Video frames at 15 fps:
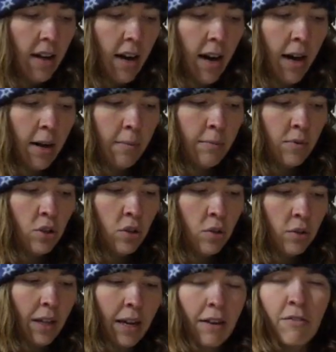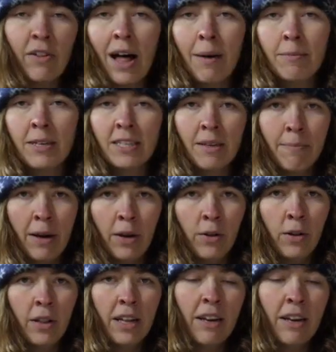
um, to like a flat piece of metal.